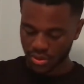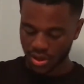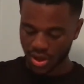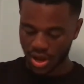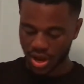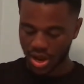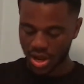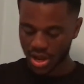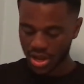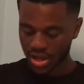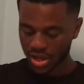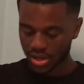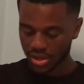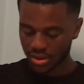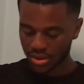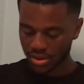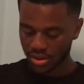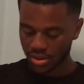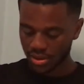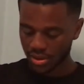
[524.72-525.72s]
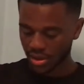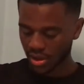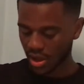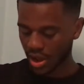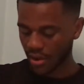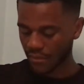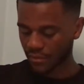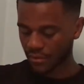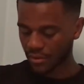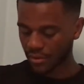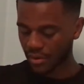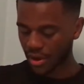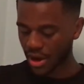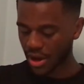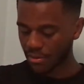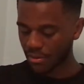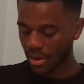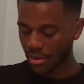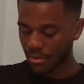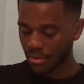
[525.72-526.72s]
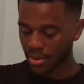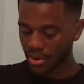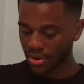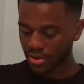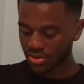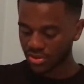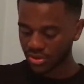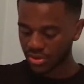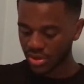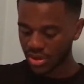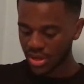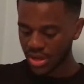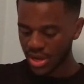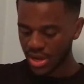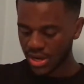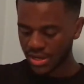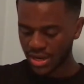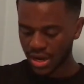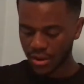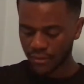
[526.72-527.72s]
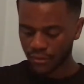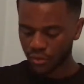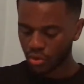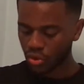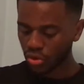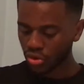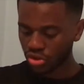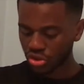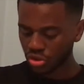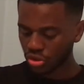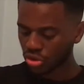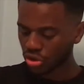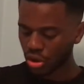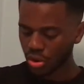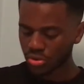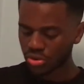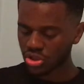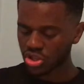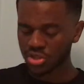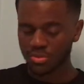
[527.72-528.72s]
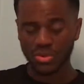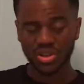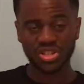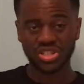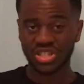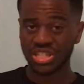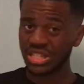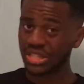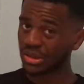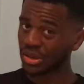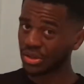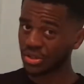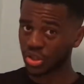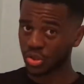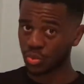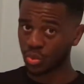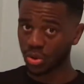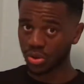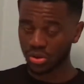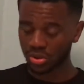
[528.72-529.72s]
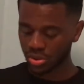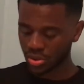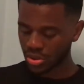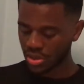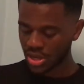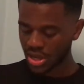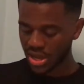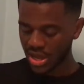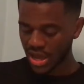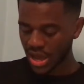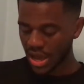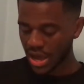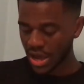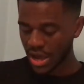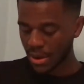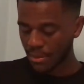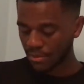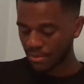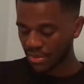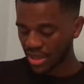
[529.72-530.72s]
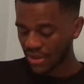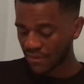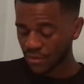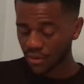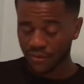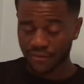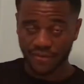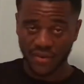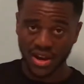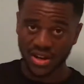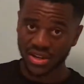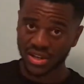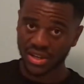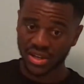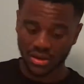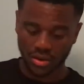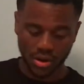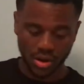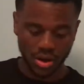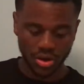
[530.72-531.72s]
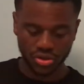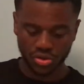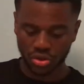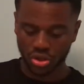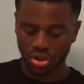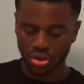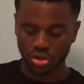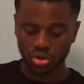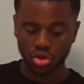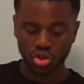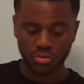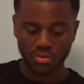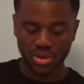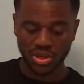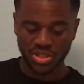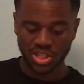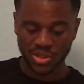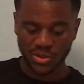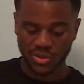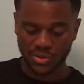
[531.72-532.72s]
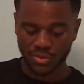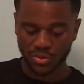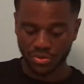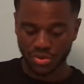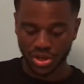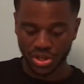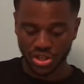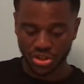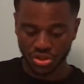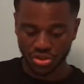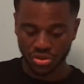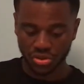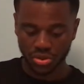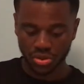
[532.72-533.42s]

I have created my mask. Now, of course, you can go into as much detail as you want. If you're finding it hard, you can use me as inspiration,